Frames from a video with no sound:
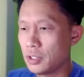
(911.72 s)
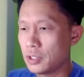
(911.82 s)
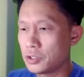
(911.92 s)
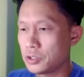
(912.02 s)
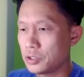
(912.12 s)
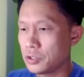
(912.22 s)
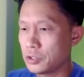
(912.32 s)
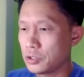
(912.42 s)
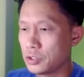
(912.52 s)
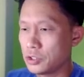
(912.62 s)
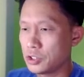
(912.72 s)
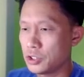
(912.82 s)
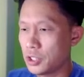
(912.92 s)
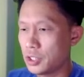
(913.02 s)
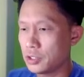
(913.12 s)
Dash
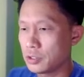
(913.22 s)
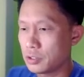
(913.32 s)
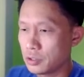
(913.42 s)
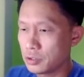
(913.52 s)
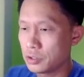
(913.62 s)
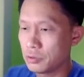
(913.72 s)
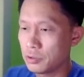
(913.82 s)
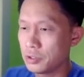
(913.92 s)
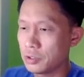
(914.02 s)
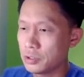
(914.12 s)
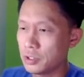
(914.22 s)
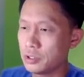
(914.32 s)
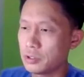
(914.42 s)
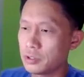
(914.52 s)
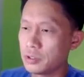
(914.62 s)
chat
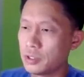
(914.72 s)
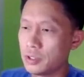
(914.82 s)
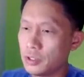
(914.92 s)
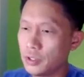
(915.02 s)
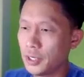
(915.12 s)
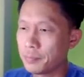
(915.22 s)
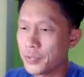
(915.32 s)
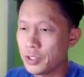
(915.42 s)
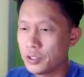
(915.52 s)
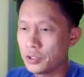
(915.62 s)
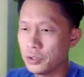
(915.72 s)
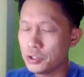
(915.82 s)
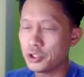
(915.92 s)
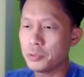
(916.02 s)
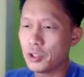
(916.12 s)
state. Okay, so this
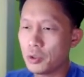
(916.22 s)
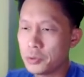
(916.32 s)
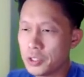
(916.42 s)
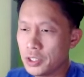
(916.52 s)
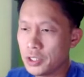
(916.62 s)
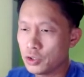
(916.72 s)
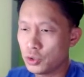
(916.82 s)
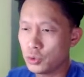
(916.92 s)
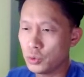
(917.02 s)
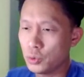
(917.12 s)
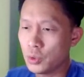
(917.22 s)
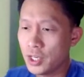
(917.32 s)
should be all we need to